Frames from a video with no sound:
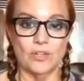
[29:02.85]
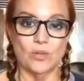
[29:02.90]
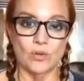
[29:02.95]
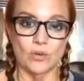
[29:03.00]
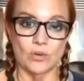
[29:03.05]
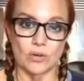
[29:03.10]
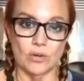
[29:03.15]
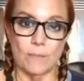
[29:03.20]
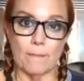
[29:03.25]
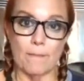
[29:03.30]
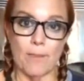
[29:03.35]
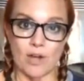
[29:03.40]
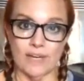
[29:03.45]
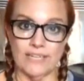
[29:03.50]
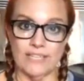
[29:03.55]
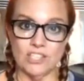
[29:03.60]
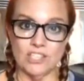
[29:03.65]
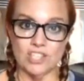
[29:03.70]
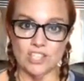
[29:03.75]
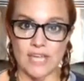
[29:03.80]
your
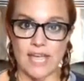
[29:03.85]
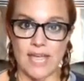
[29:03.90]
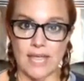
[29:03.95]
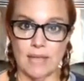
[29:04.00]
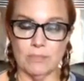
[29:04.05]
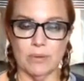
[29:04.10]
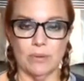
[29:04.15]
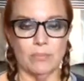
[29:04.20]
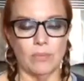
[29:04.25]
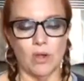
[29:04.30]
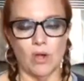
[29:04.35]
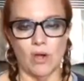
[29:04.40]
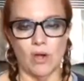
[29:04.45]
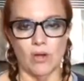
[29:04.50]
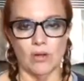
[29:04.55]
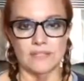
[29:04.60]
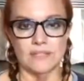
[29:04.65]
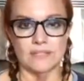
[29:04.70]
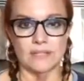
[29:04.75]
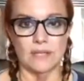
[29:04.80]
body shape
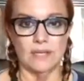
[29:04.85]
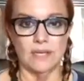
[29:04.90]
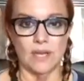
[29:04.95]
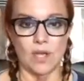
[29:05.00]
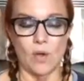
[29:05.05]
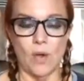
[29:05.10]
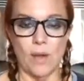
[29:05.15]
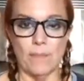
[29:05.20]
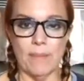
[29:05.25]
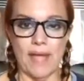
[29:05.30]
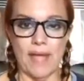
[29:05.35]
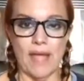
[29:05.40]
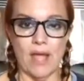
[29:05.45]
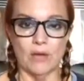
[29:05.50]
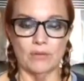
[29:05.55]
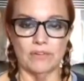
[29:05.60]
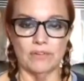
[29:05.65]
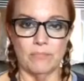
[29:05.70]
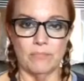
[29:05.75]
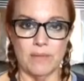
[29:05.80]
because you know a
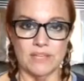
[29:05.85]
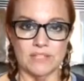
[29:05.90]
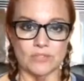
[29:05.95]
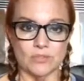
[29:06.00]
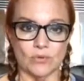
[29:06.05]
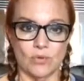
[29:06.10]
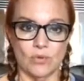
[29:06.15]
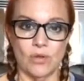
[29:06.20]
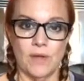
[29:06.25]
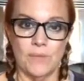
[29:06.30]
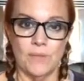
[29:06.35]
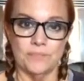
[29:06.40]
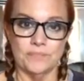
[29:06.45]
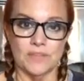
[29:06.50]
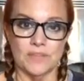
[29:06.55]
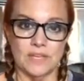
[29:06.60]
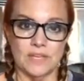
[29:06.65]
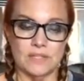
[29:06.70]
pound of muscle